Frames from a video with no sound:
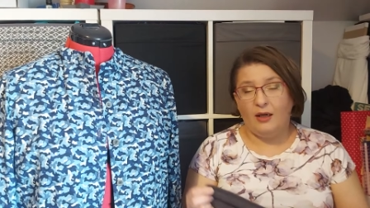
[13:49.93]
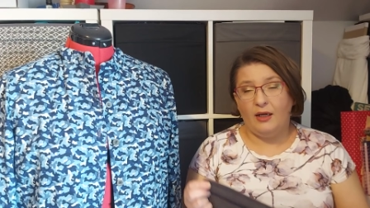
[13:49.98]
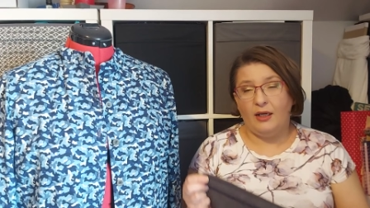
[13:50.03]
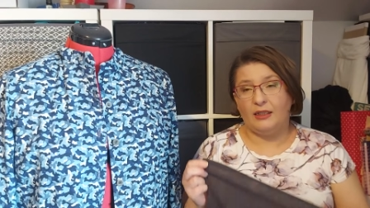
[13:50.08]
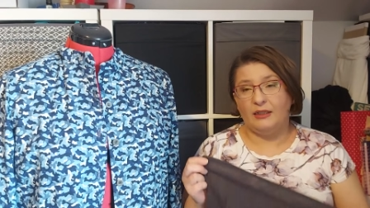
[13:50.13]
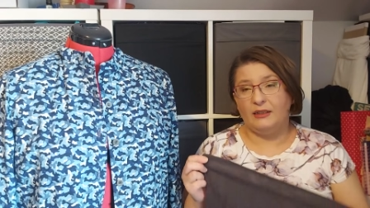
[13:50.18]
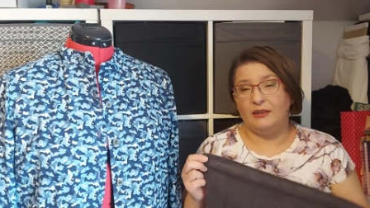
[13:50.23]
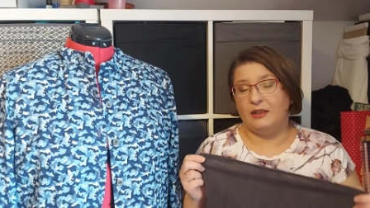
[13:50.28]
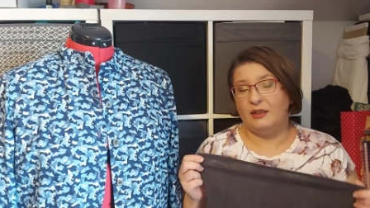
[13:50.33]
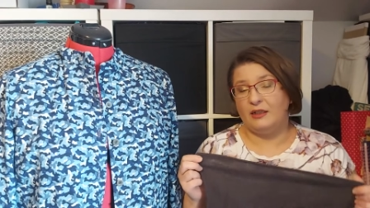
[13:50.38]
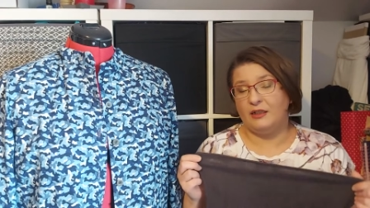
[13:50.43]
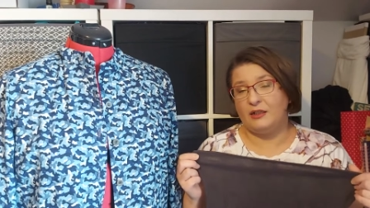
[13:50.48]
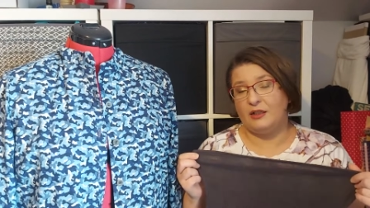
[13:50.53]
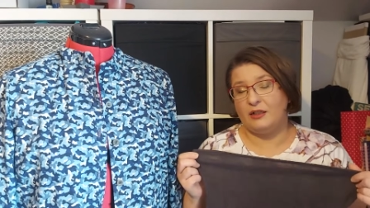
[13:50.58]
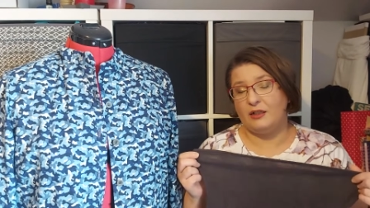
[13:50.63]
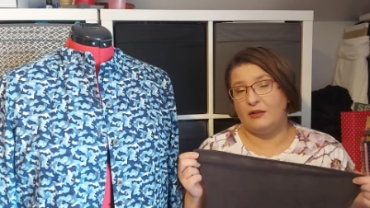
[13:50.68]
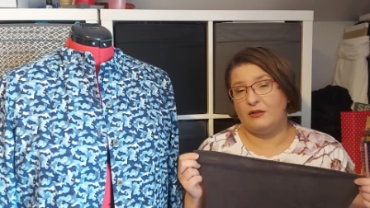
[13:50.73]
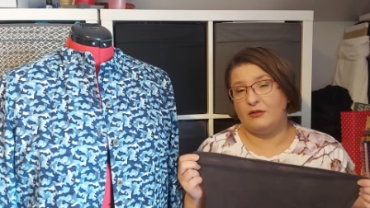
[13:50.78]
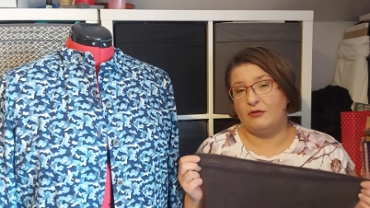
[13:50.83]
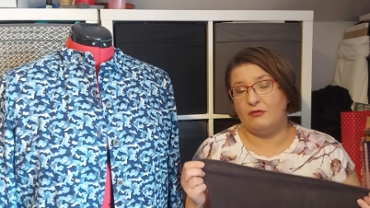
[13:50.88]
and I
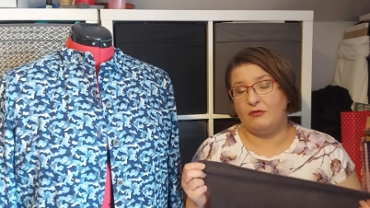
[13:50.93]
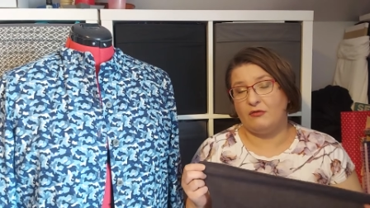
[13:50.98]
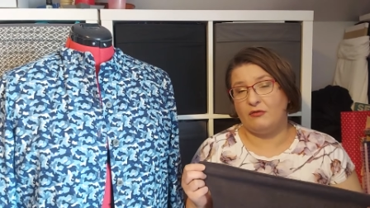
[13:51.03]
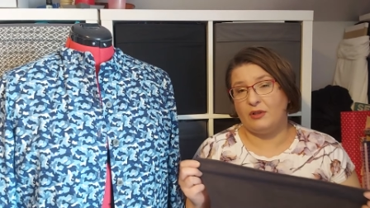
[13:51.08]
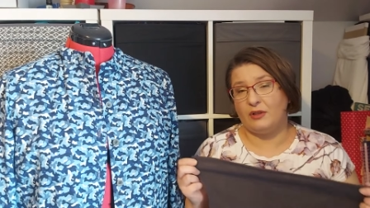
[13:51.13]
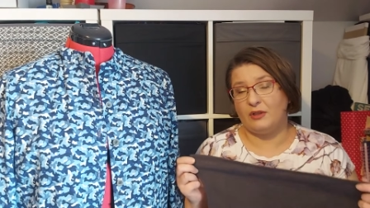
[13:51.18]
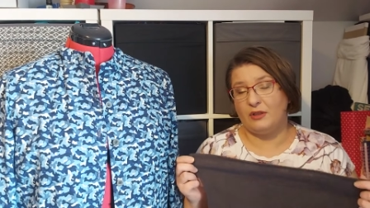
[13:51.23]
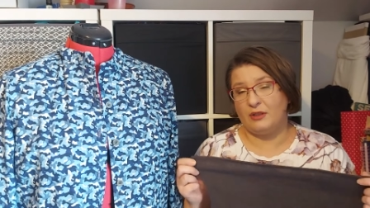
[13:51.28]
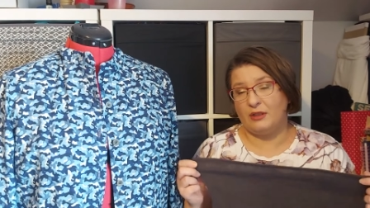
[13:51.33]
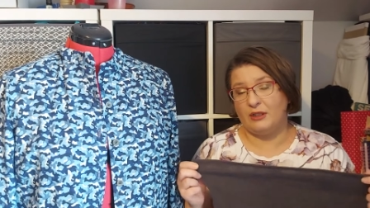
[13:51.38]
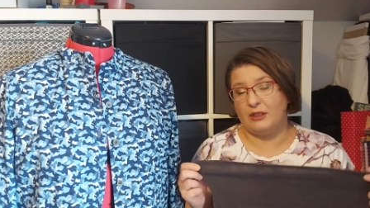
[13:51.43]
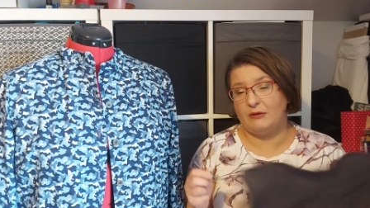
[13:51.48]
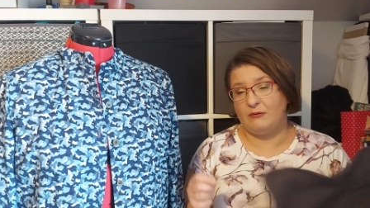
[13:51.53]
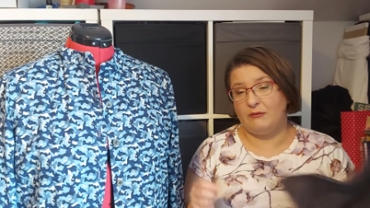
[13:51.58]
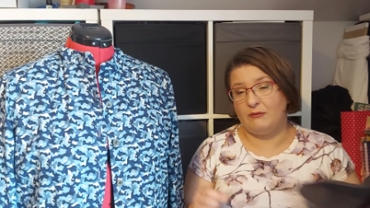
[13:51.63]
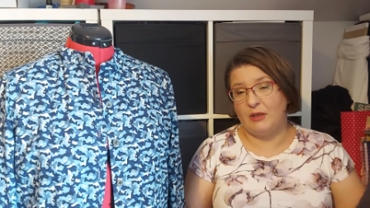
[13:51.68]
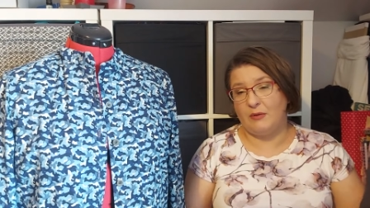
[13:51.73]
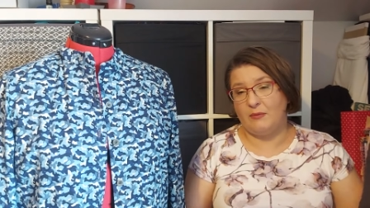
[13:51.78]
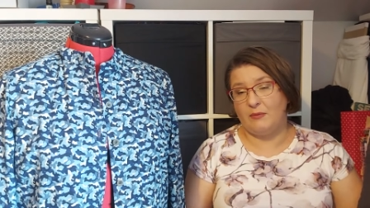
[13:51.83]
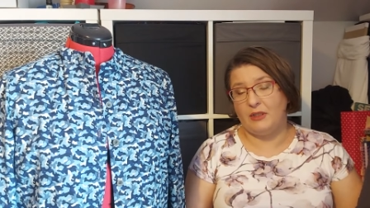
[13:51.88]
just used the
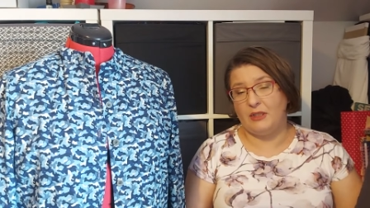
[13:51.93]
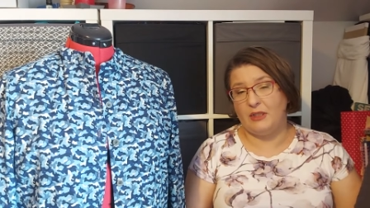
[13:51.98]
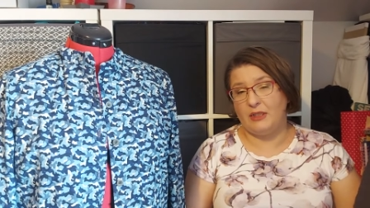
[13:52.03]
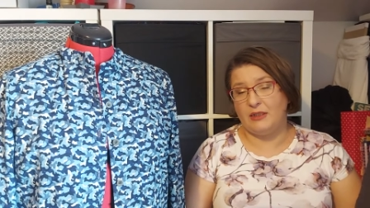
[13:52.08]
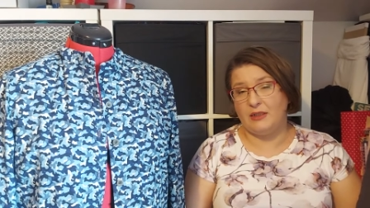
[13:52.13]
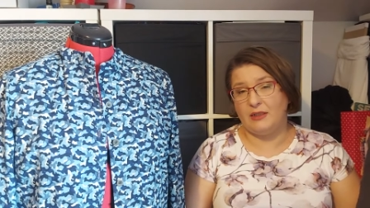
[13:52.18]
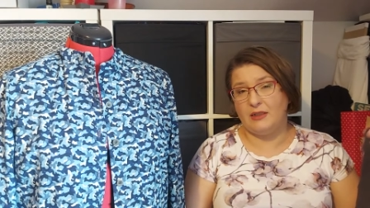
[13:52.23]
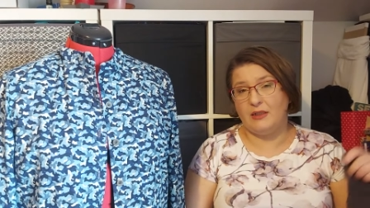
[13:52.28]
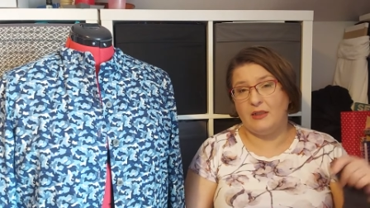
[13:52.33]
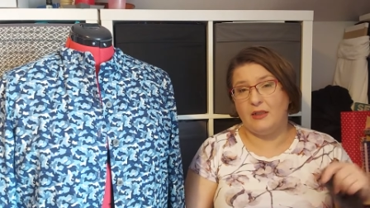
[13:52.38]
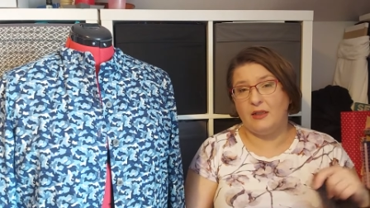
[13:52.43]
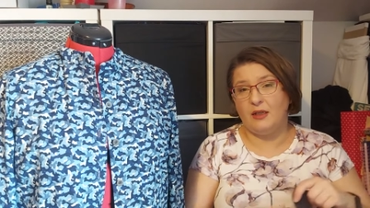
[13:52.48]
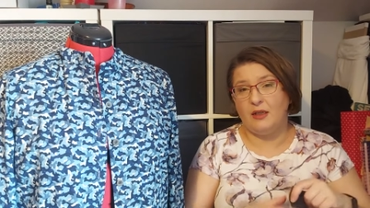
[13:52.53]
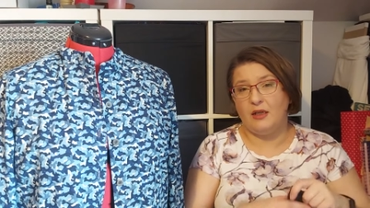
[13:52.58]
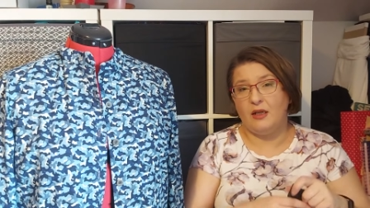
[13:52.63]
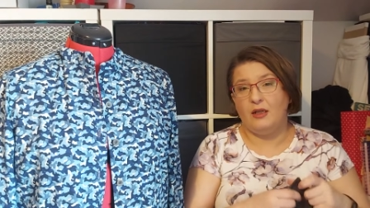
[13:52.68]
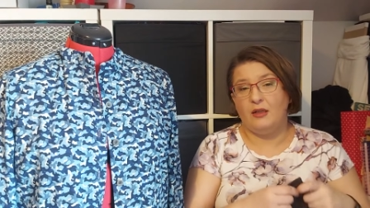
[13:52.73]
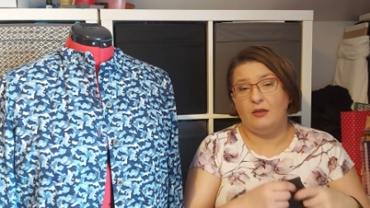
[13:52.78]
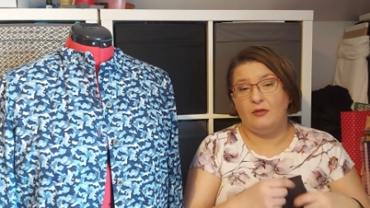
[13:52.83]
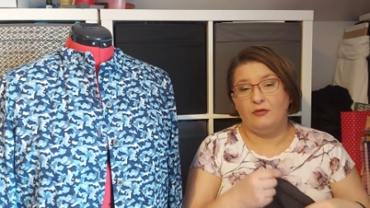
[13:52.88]
remnants
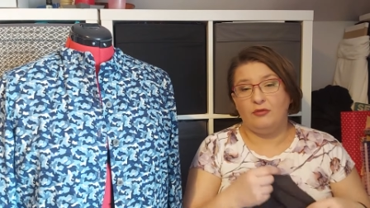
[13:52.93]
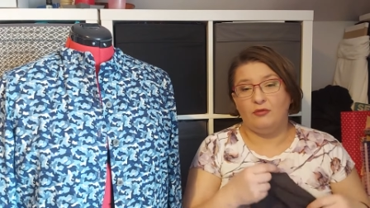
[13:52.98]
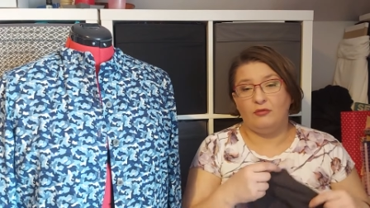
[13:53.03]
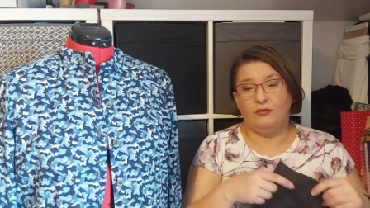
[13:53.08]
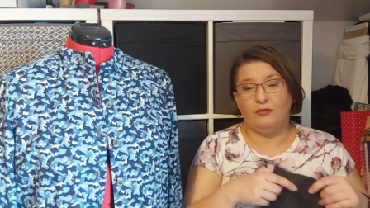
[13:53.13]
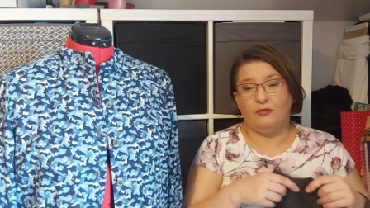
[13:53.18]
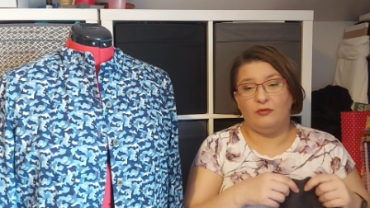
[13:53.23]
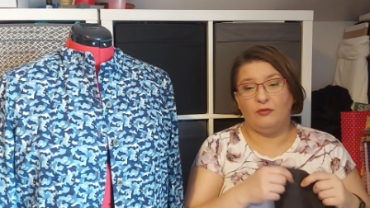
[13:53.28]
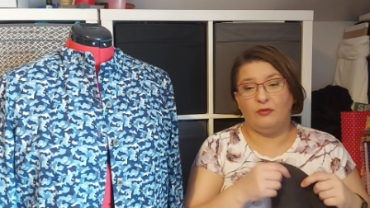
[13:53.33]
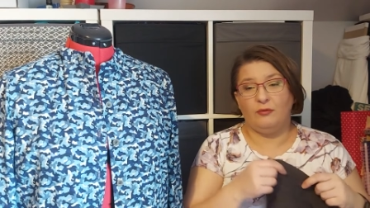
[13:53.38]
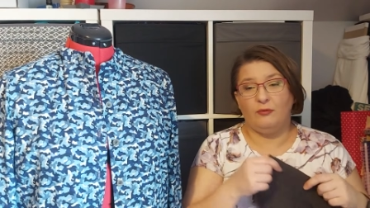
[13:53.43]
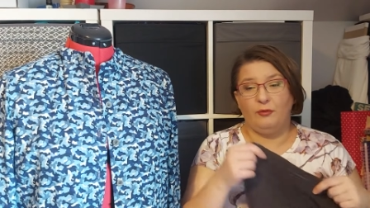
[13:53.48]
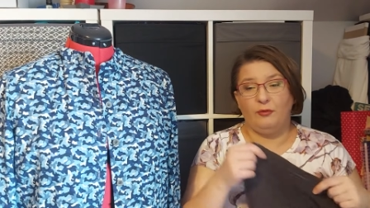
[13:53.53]
to do a